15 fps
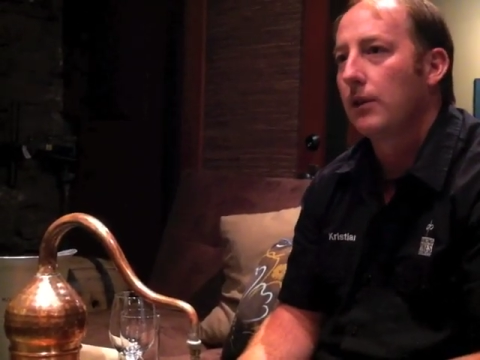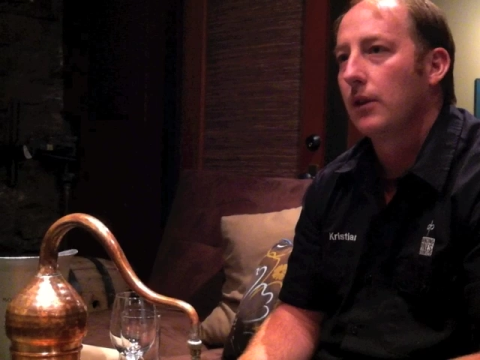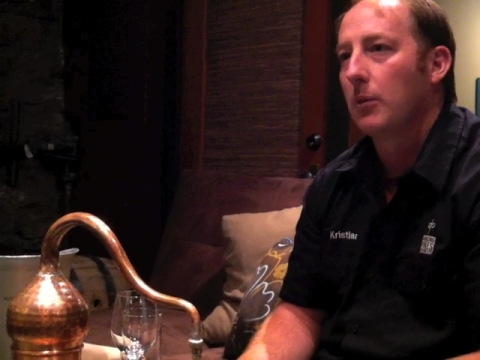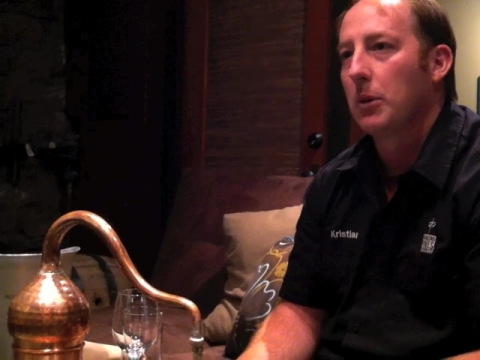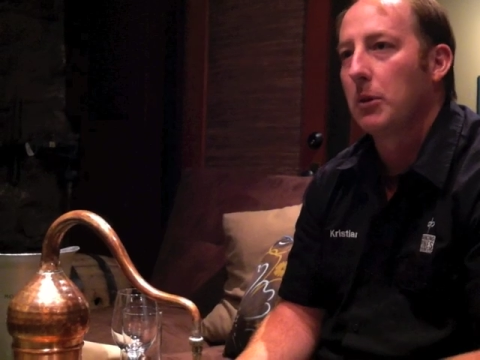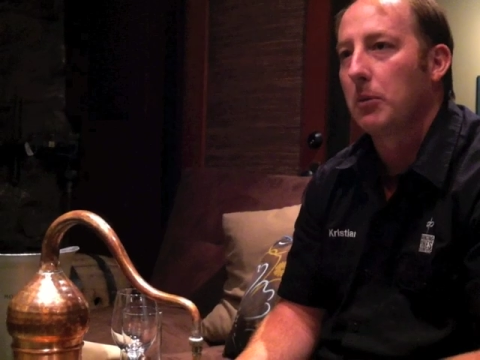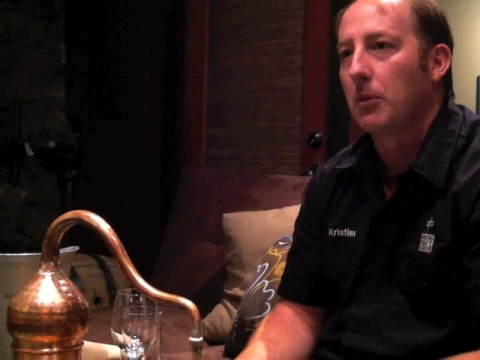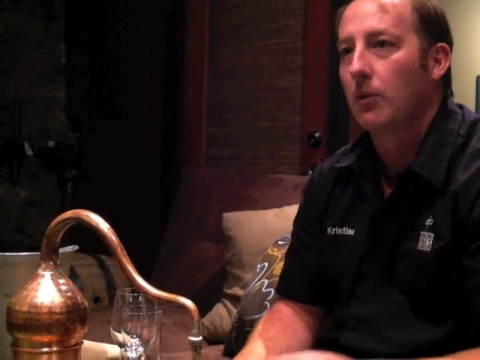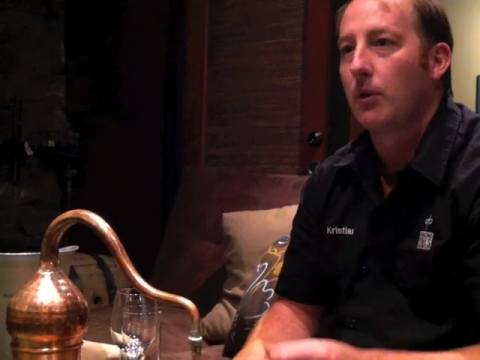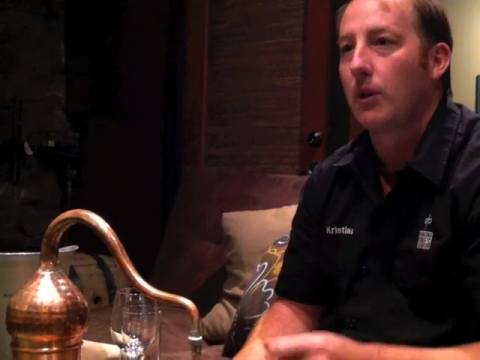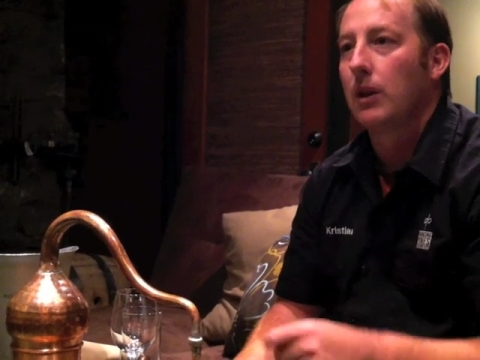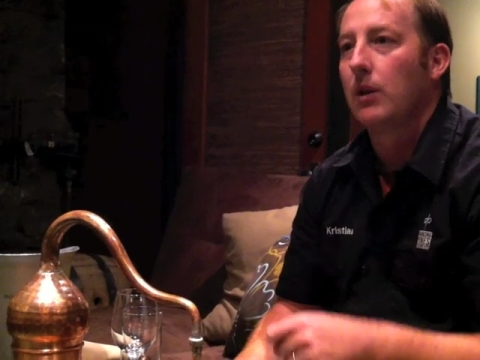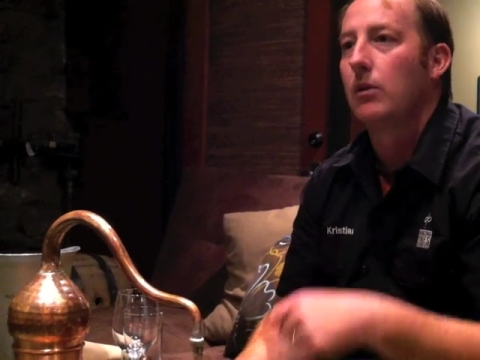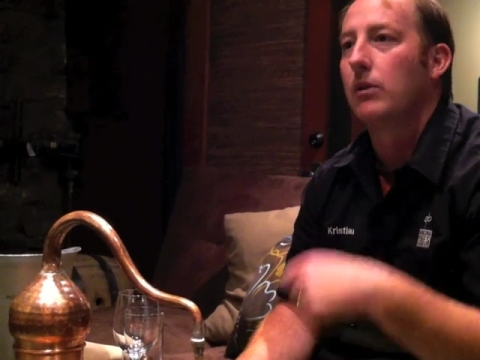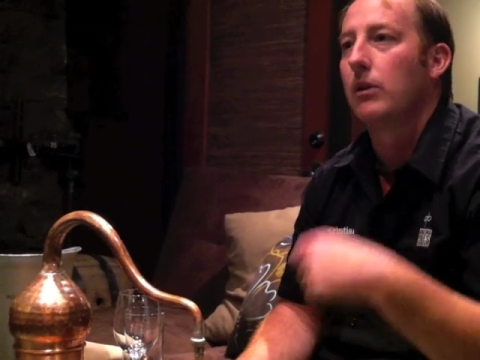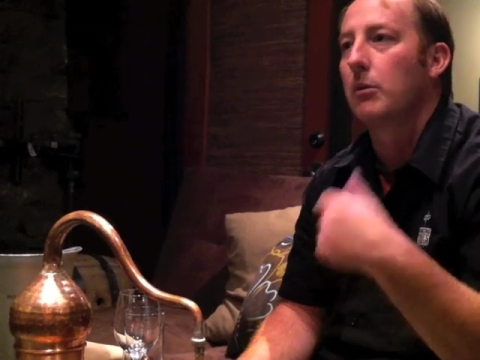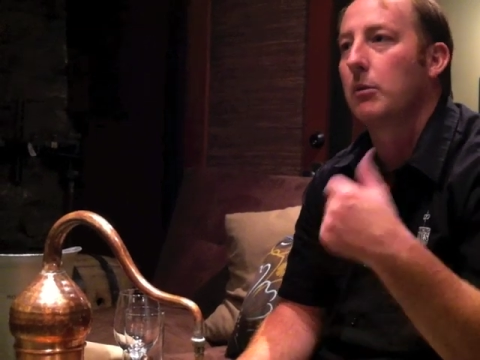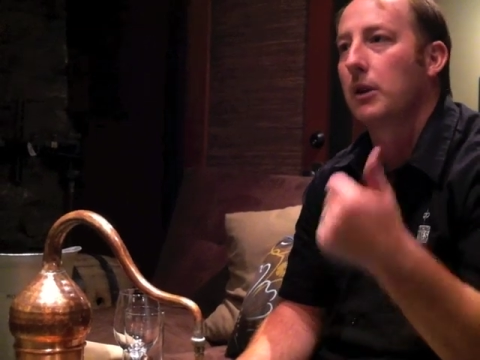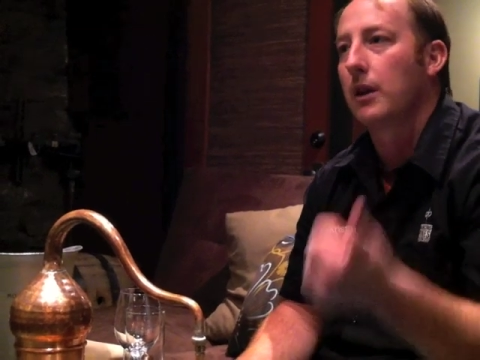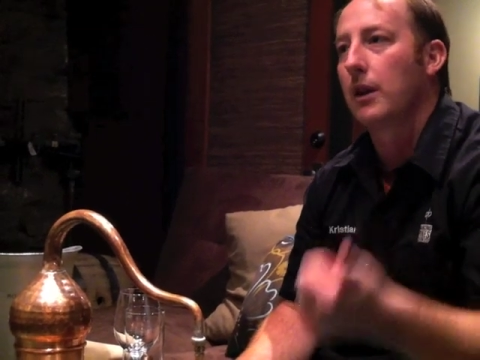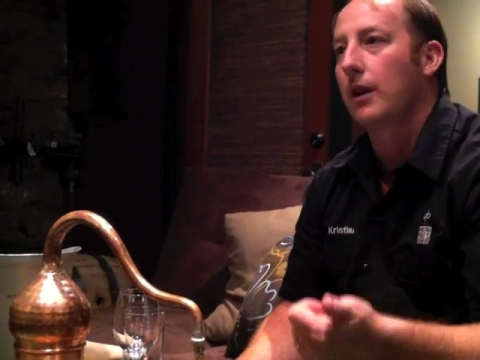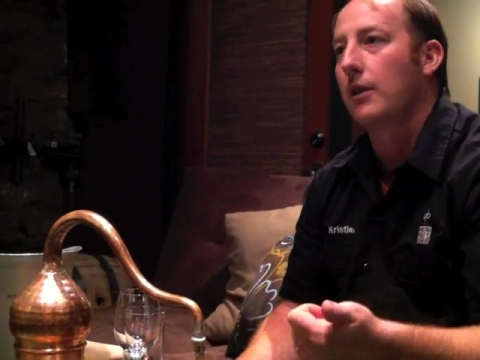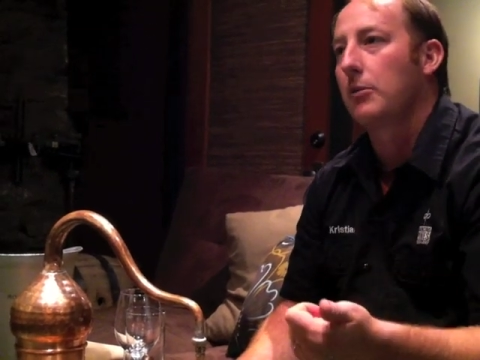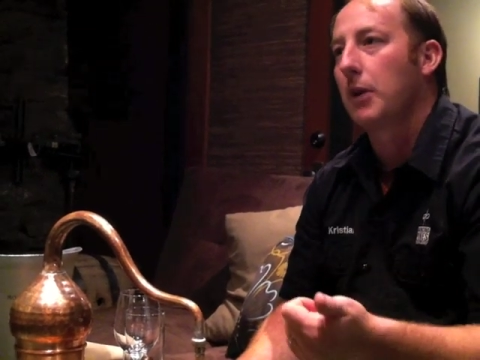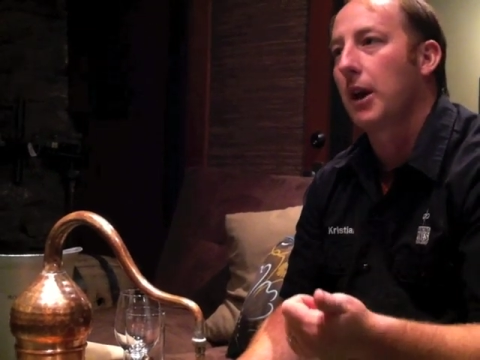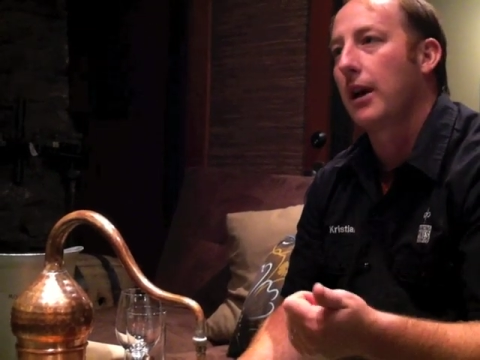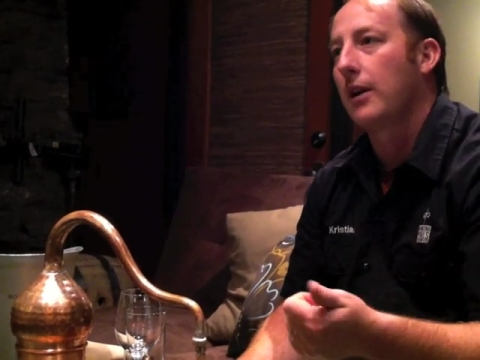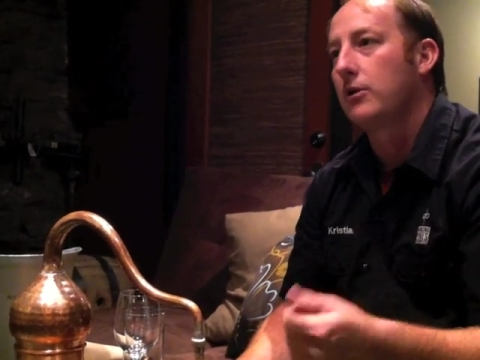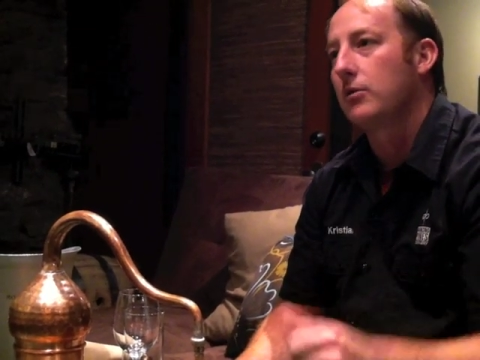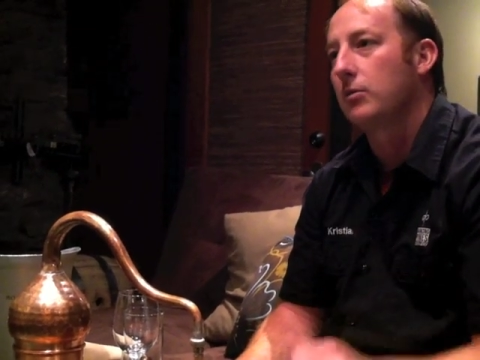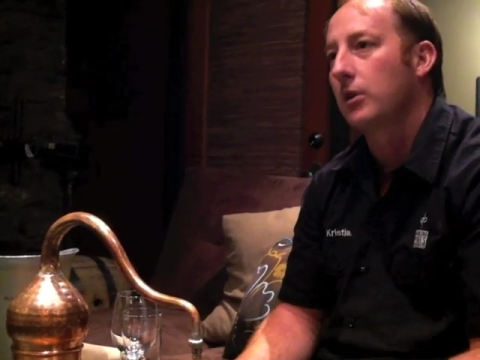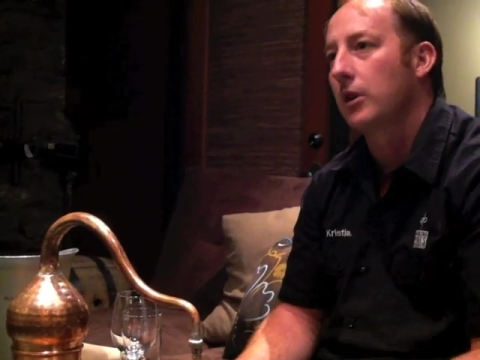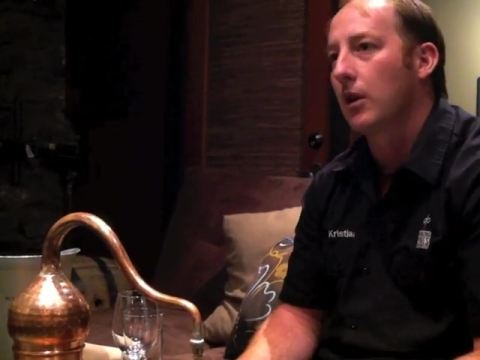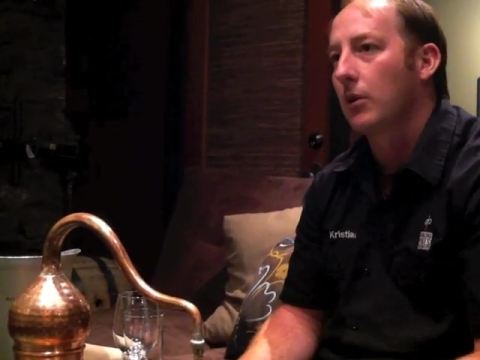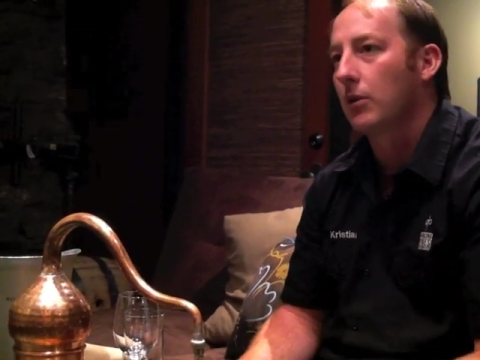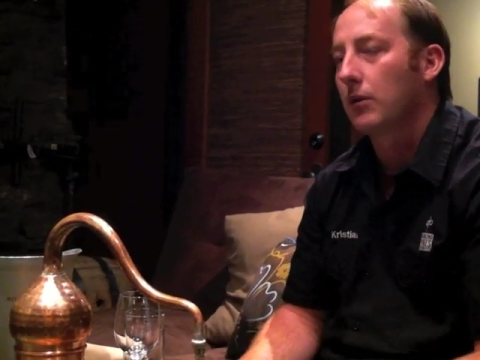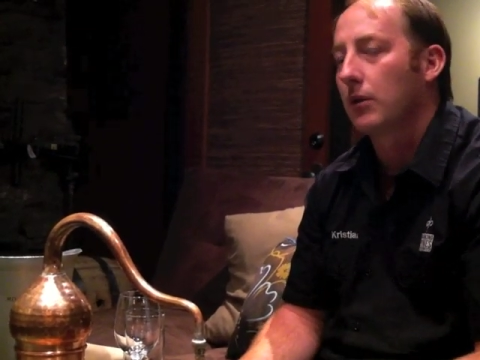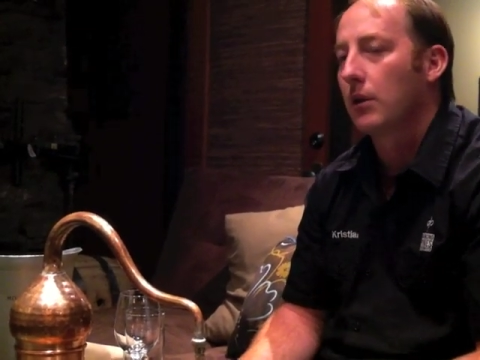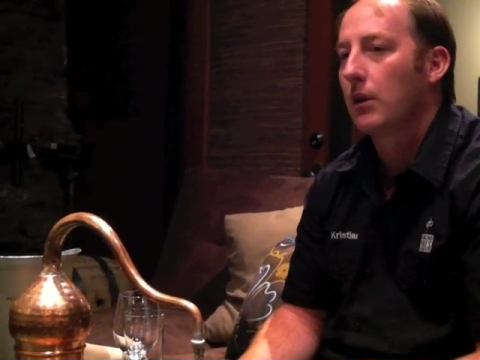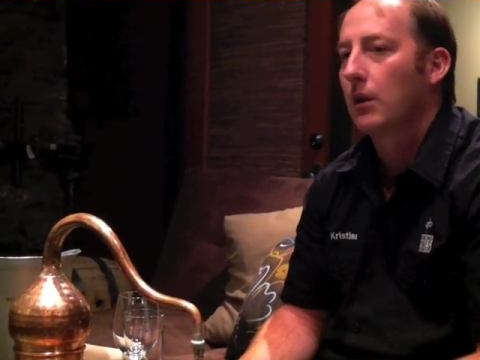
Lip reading: Some people reuse them in the next batch. We don't,